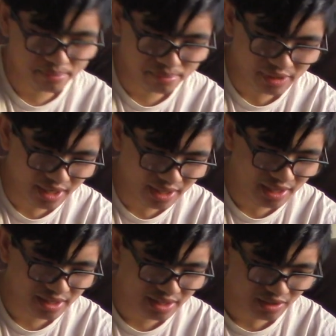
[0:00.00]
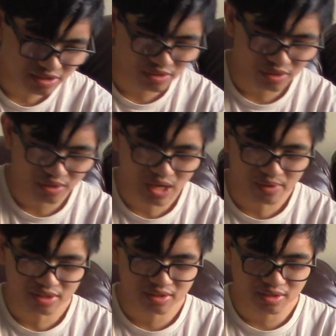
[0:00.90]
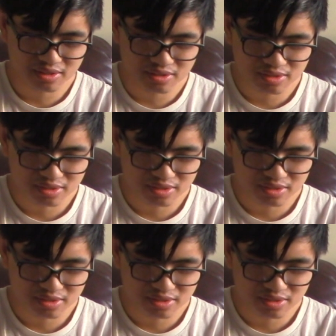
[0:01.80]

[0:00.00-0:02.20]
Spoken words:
plug it in and I'll show you how it looks.